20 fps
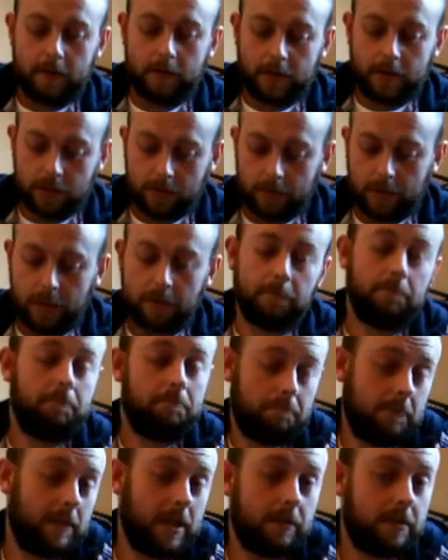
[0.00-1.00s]
So yep,
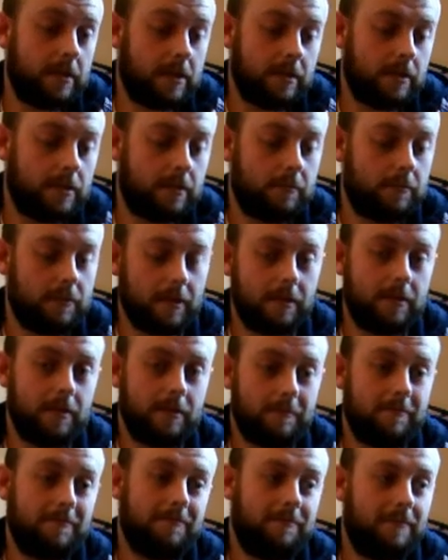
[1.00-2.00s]
at least
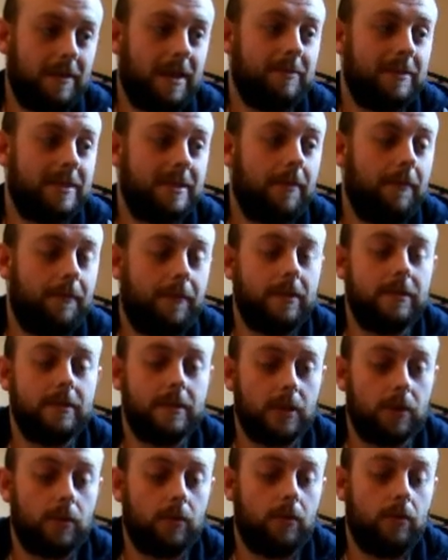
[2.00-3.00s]
it was still fun
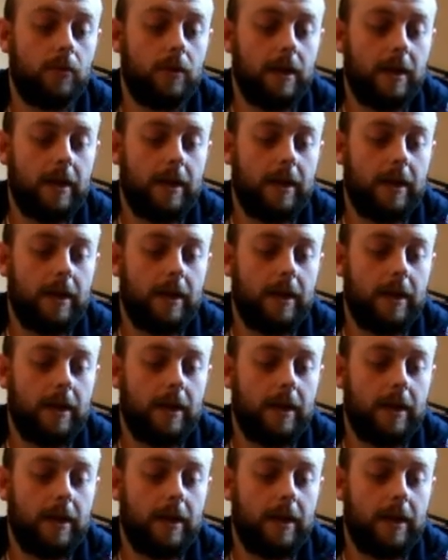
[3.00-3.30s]
to go,